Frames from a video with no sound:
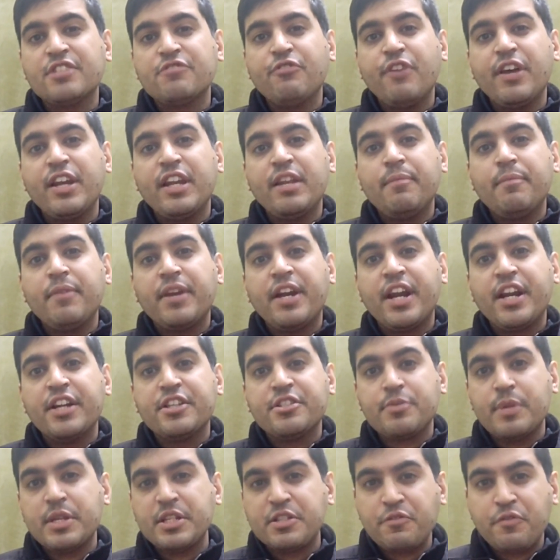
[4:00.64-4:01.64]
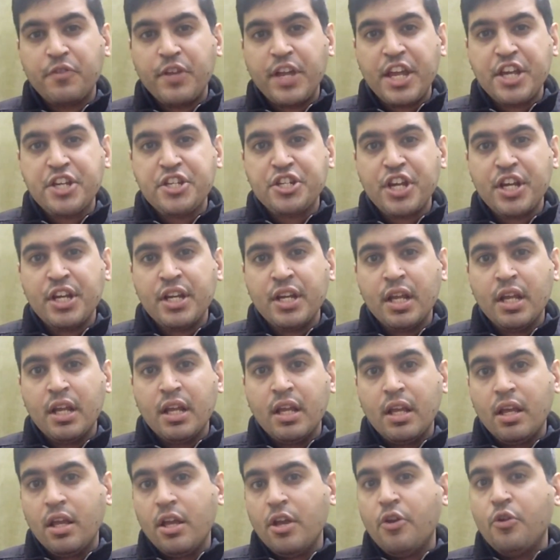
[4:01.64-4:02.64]
us very great specification.
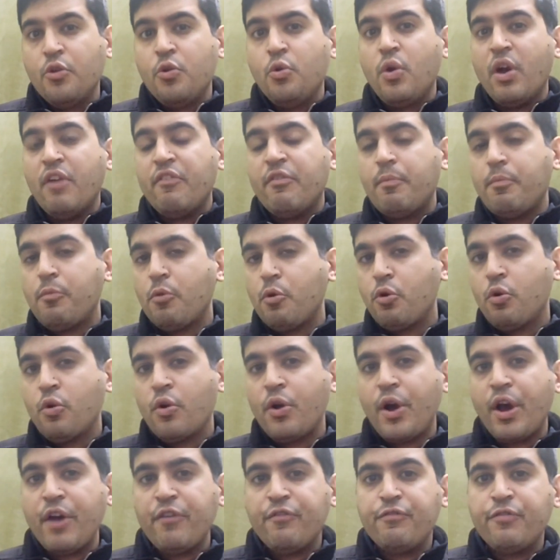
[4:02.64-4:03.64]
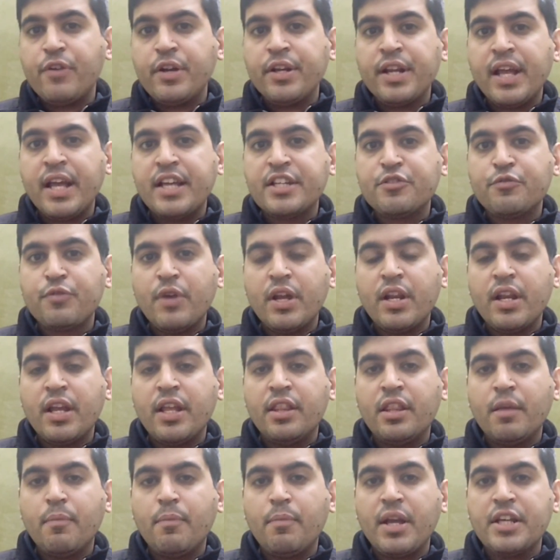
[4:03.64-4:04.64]
You have a Poco F1 as well
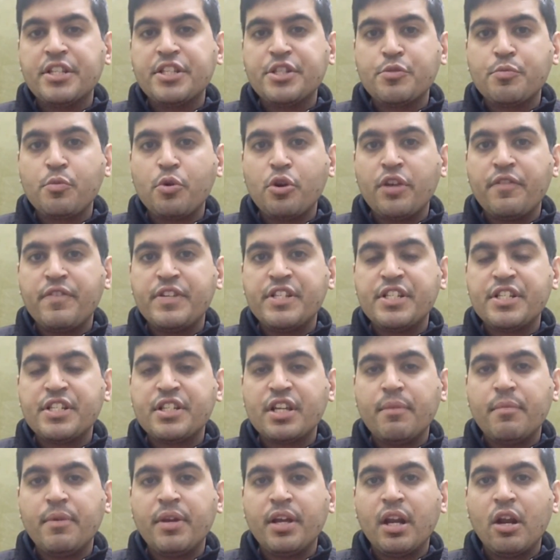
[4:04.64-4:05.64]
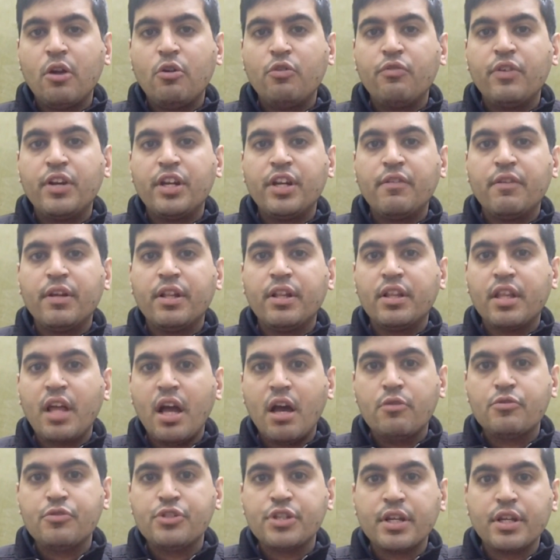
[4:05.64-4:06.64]
in the plastic body which is coming around
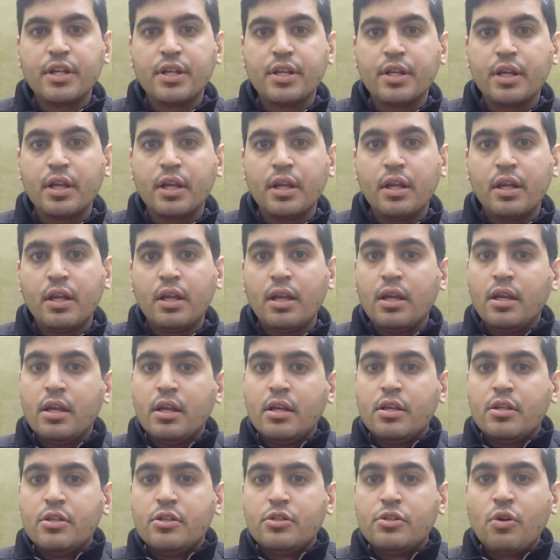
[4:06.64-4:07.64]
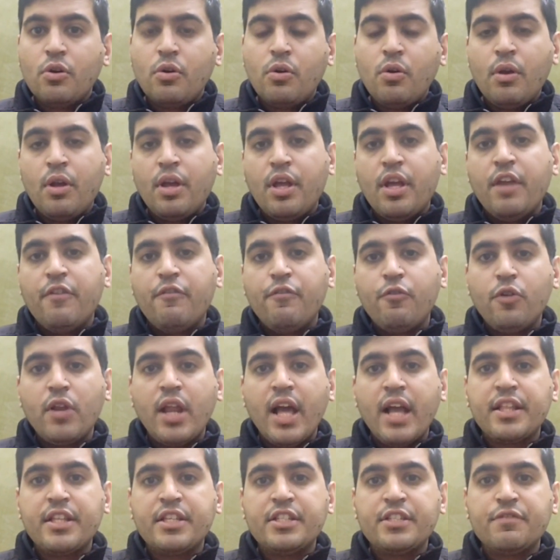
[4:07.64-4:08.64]
21,000. So if you
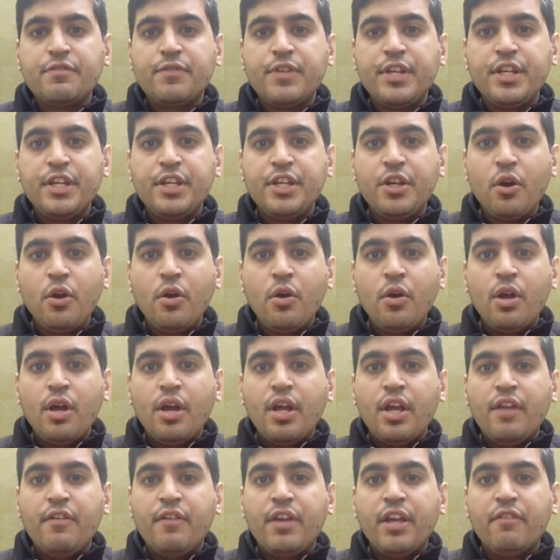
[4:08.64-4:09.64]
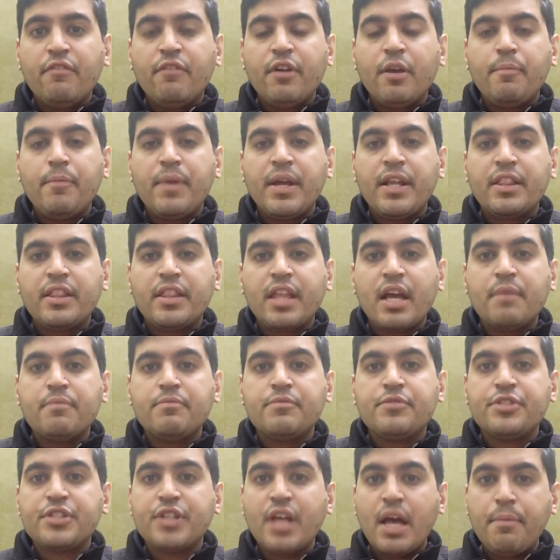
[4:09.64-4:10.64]
like this video, you give a big
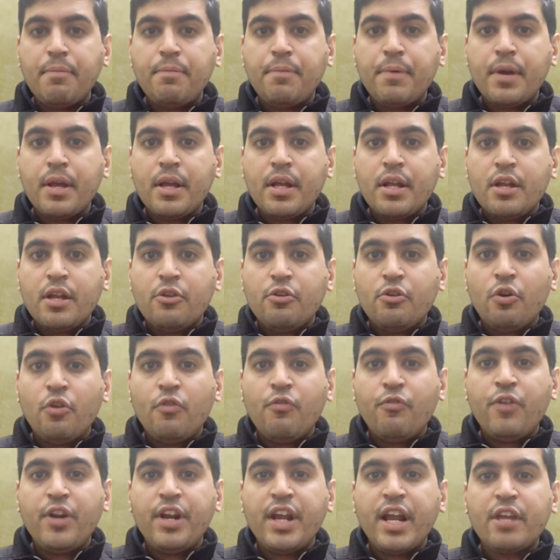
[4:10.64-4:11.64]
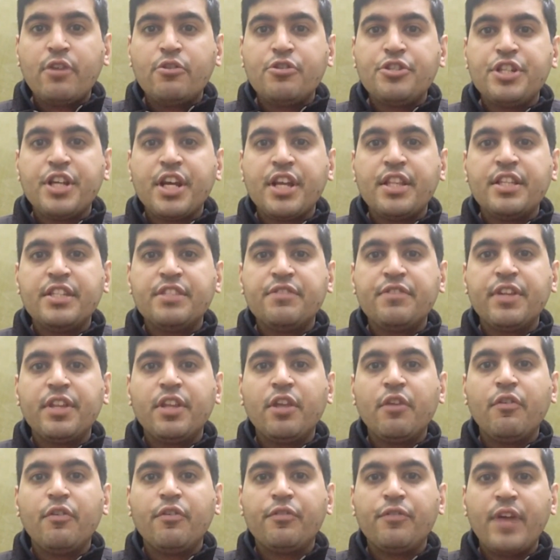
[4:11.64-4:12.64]
thumbs up. Don't forget to share this
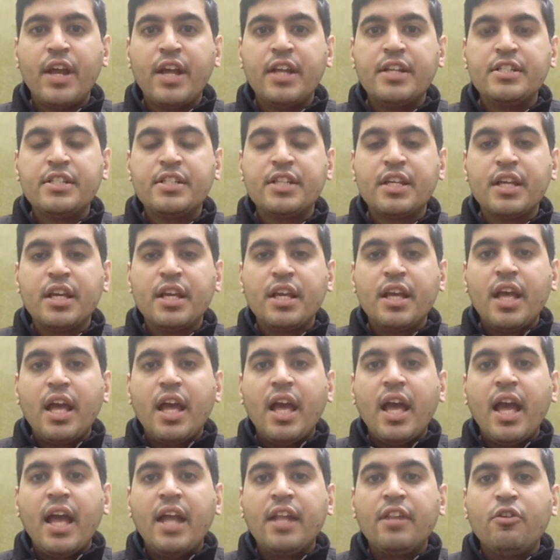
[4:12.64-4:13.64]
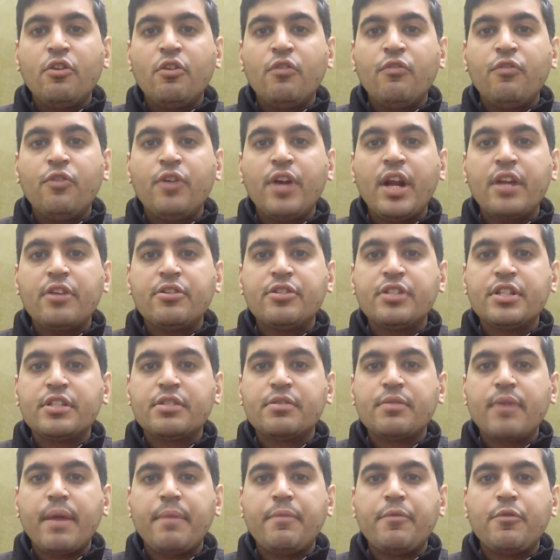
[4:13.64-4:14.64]
video with friends and don't forget to
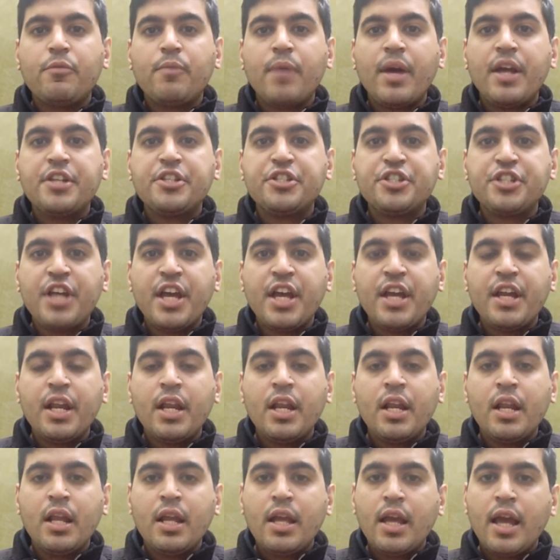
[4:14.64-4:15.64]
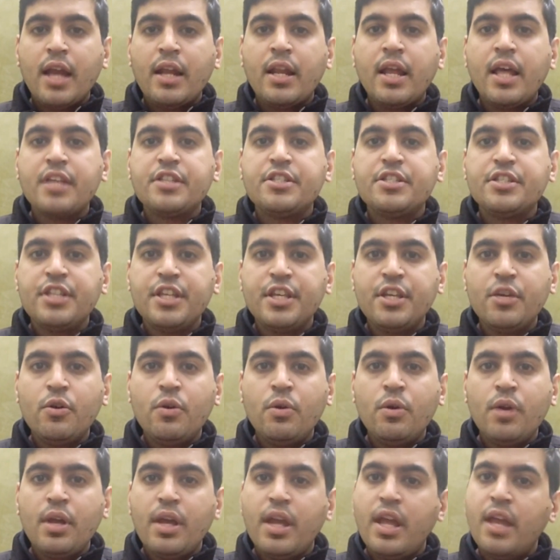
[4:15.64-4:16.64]
subscribe to my channel, and I see
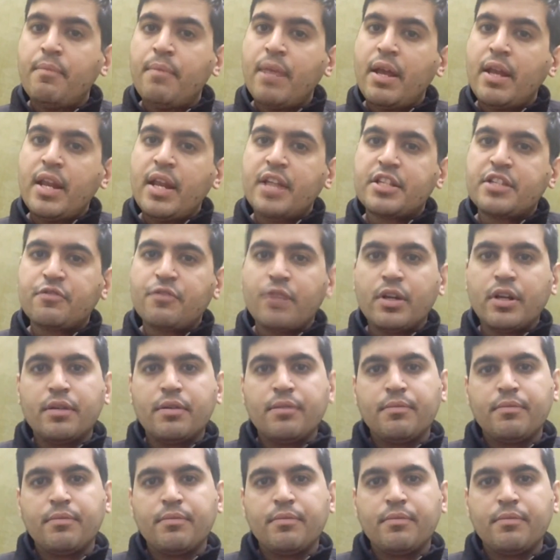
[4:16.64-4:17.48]
you in my next one.